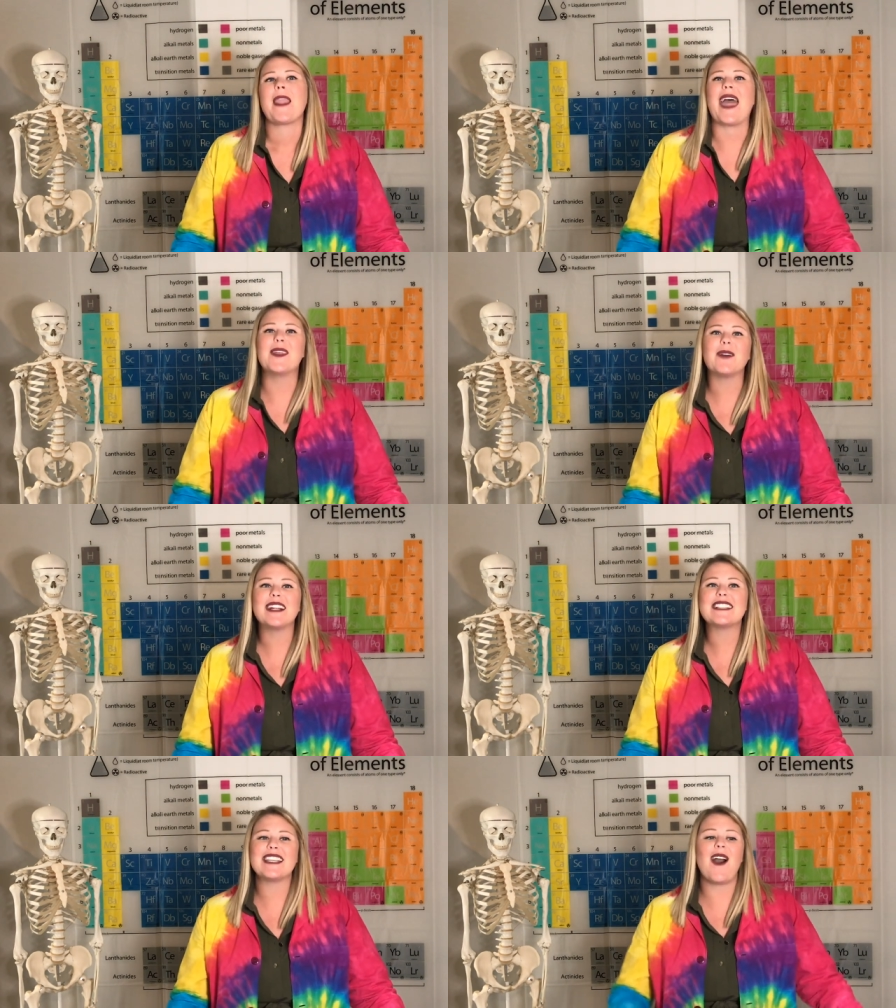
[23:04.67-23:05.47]
And then we're
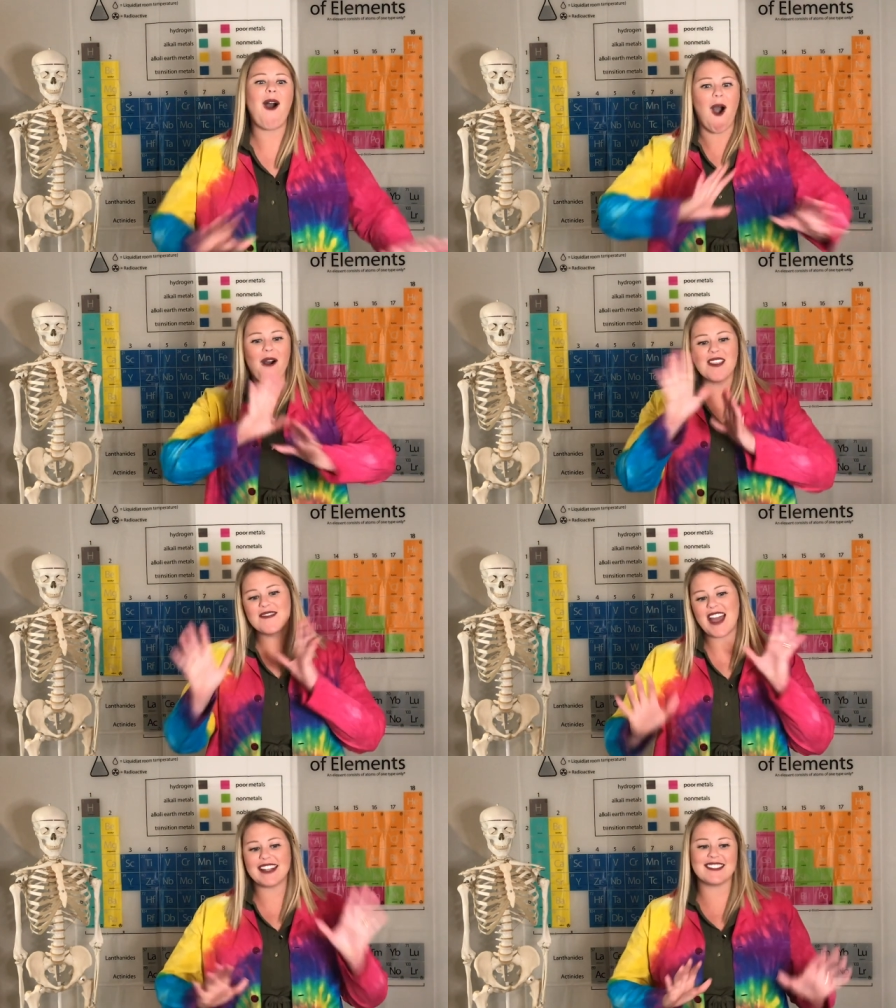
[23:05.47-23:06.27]
going to see how all
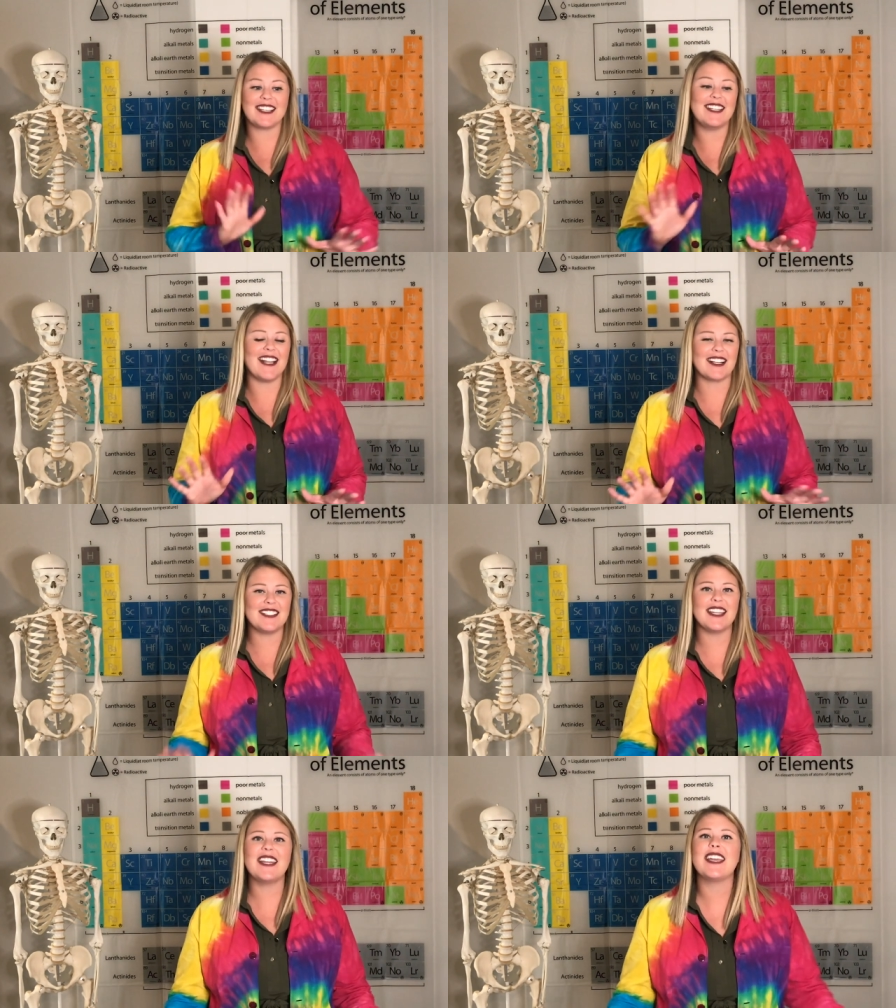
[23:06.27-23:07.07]
of that is
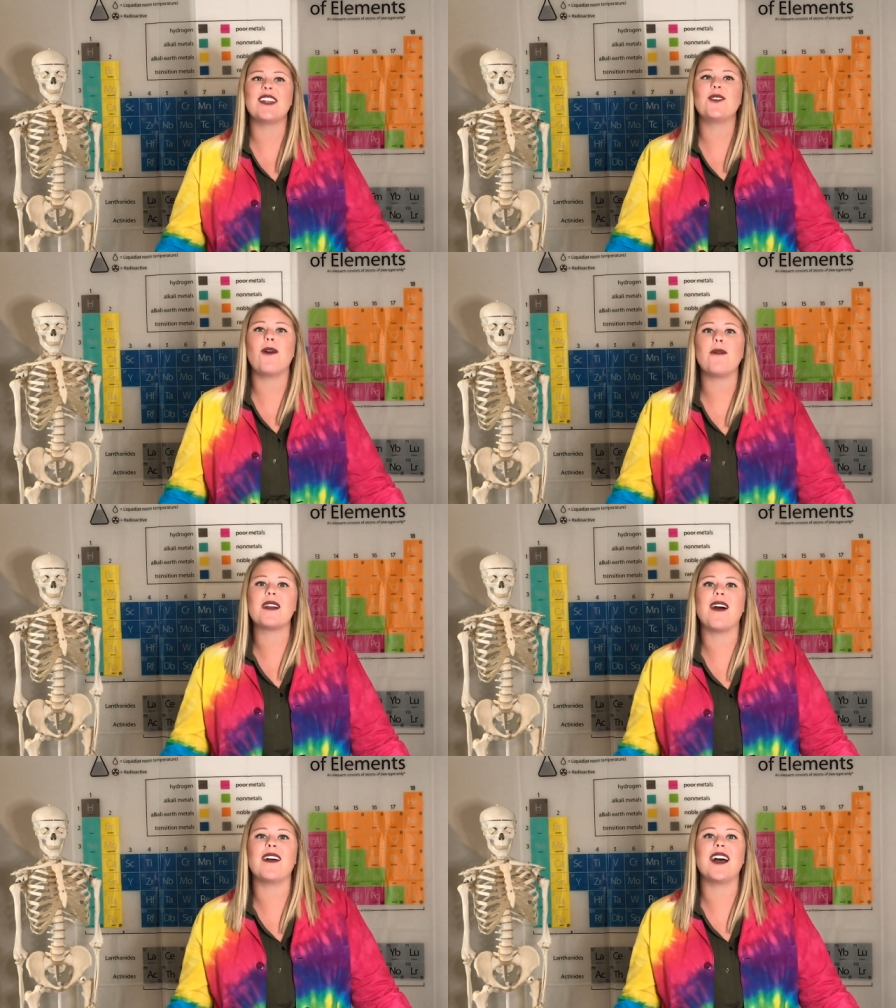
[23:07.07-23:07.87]
connected into what we
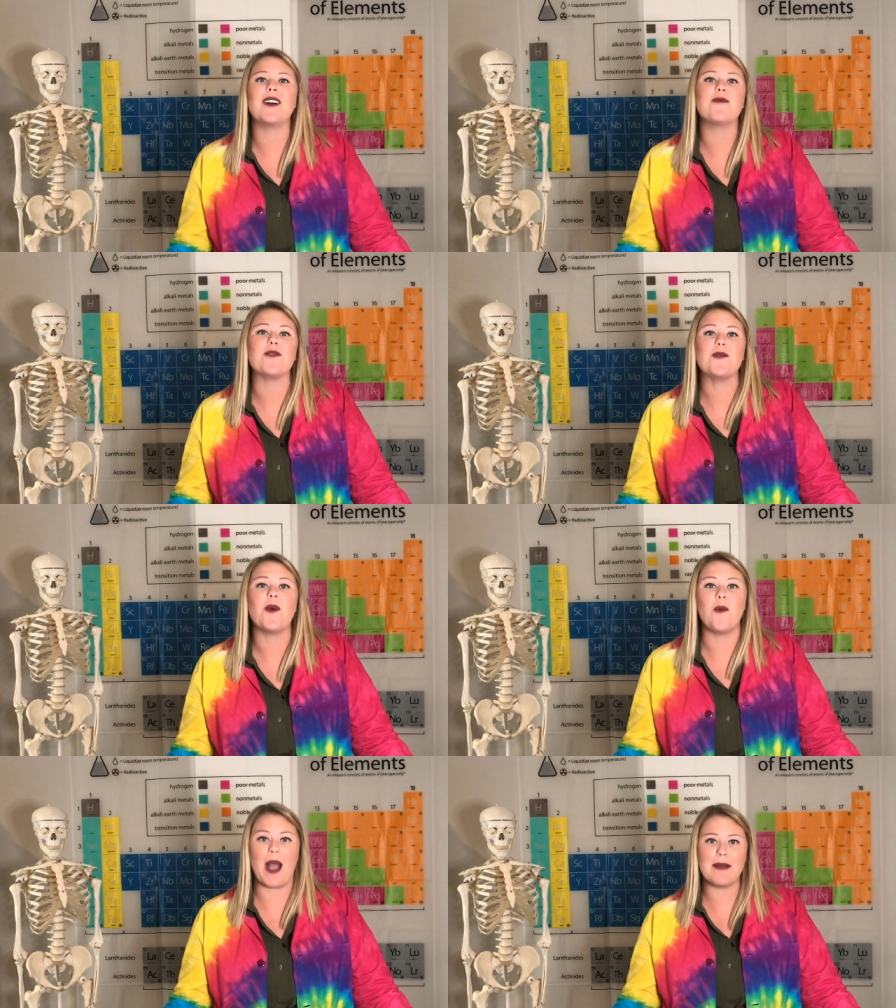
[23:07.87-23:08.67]
call a
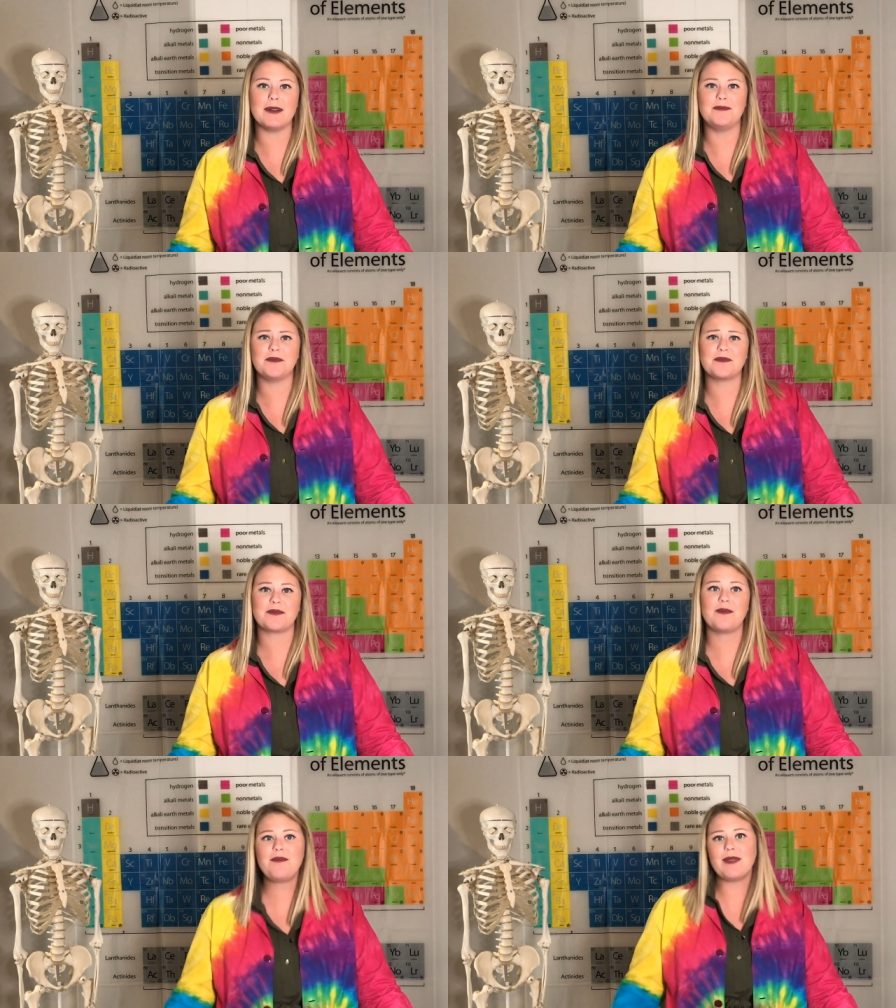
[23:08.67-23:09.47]
food web.
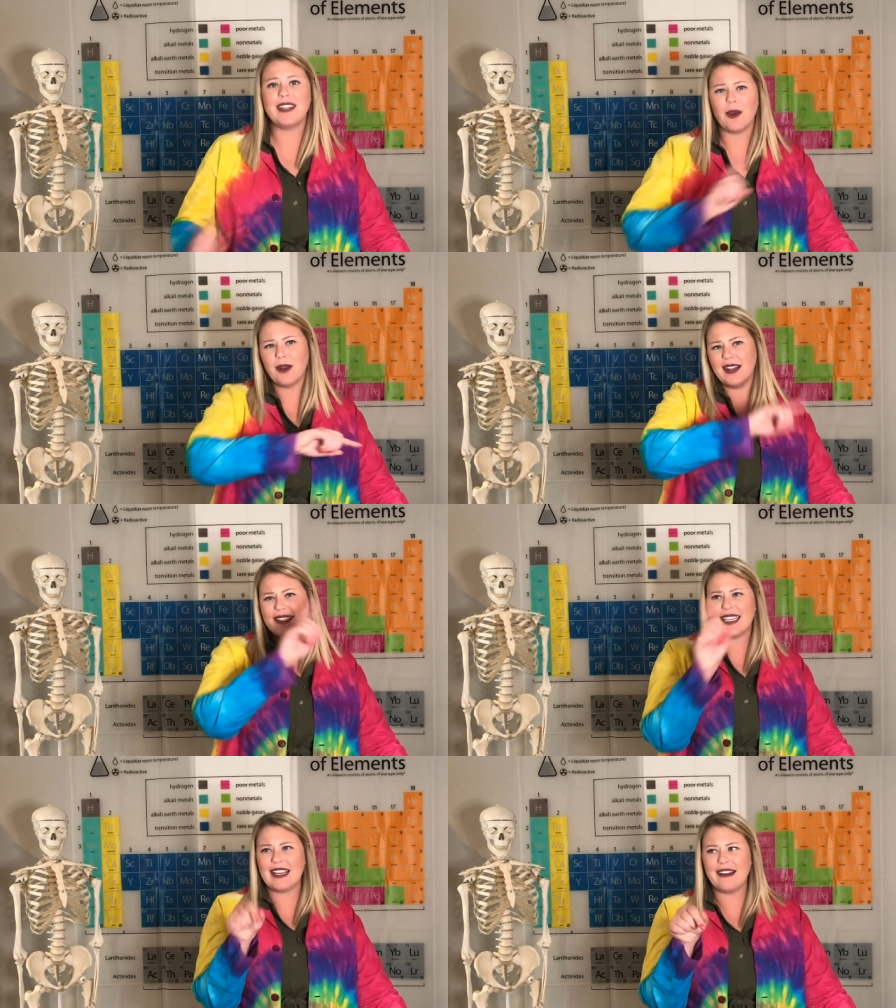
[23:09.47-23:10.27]
Now we're
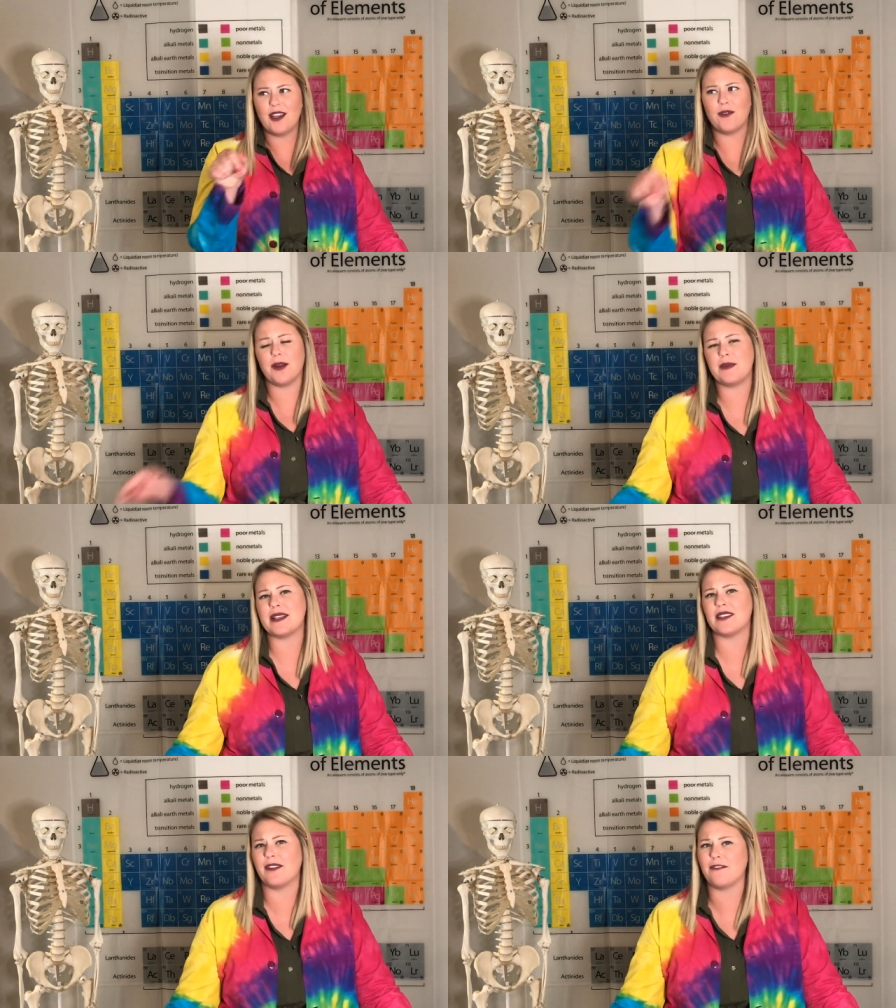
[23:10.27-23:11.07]
going to carry over a
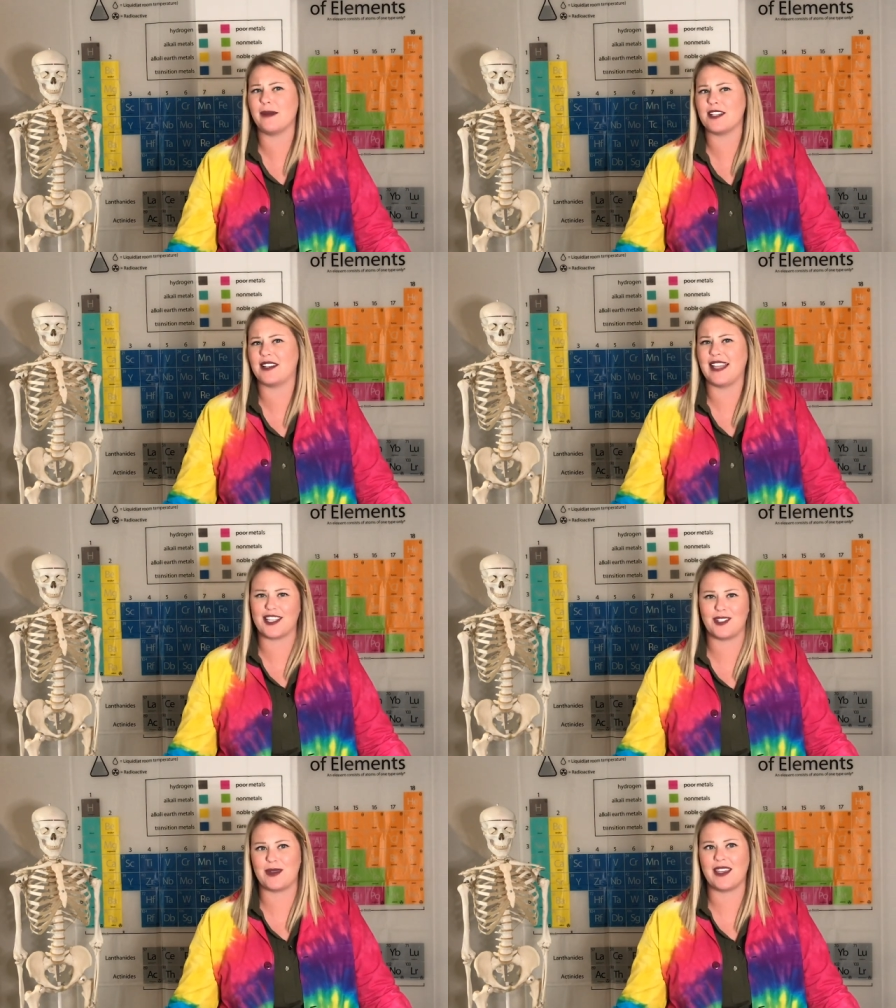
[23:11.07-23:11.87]
piece of information
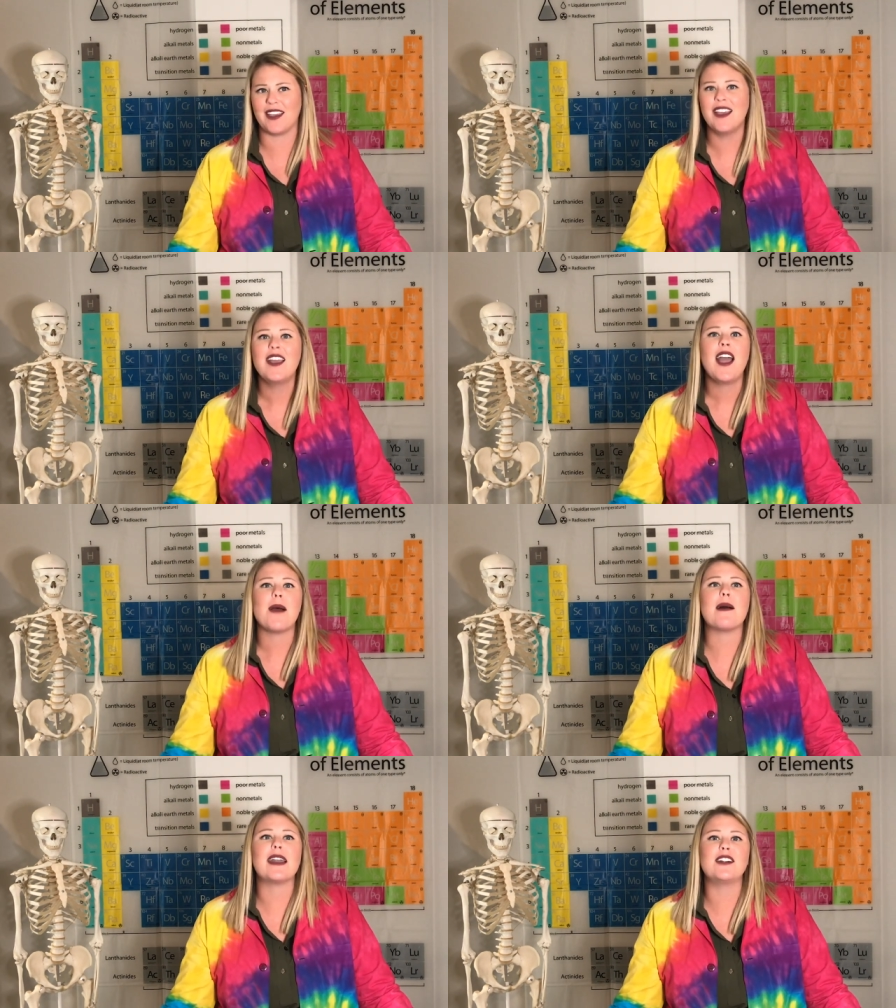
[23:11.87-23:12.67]
last week
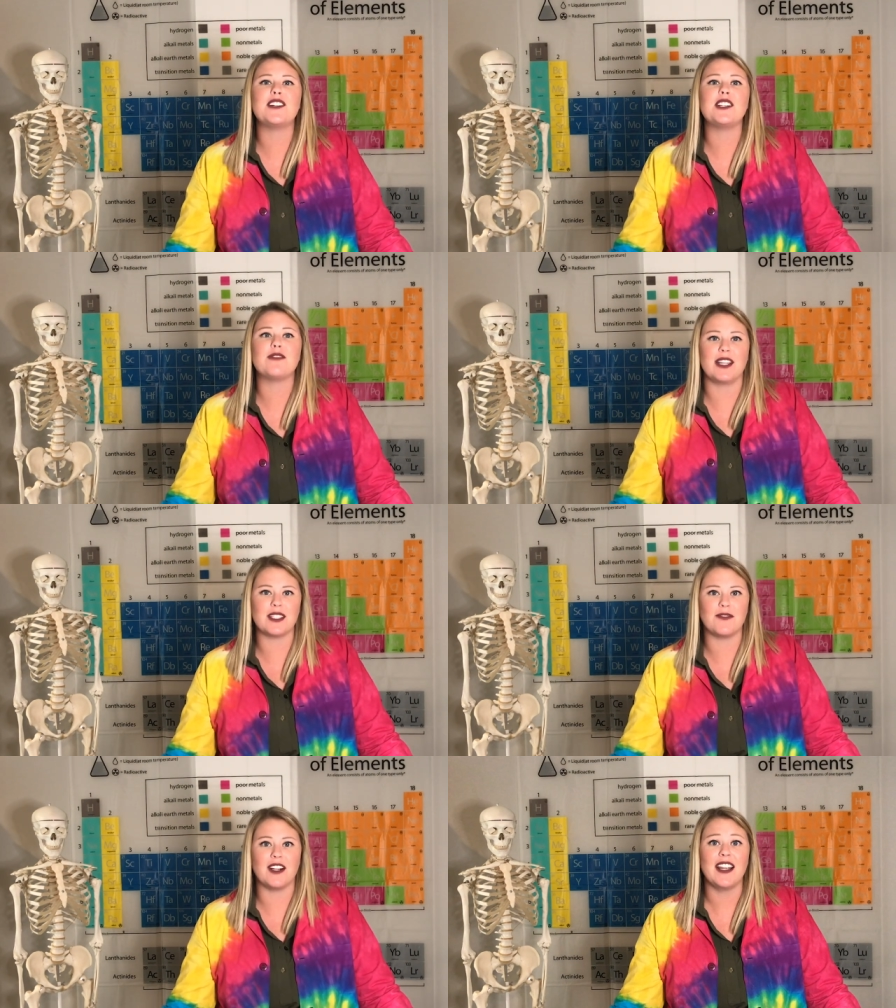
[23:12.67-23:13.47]
about energy
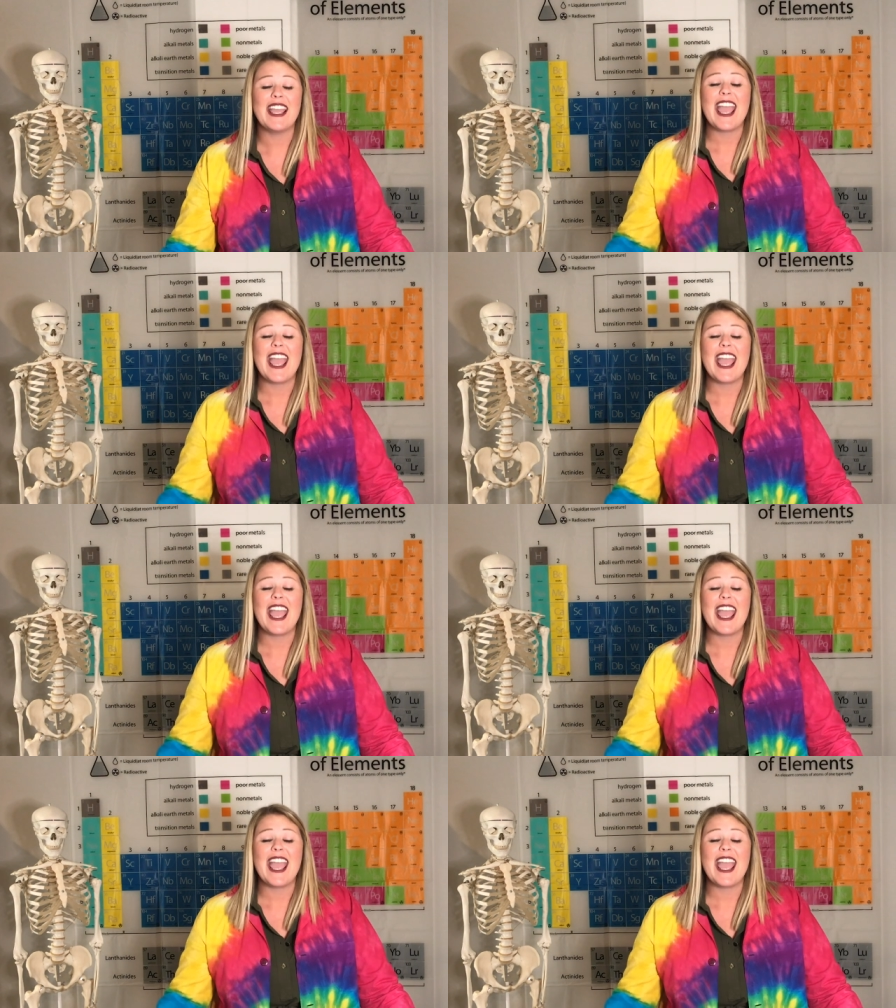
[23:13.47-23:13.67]
transfer.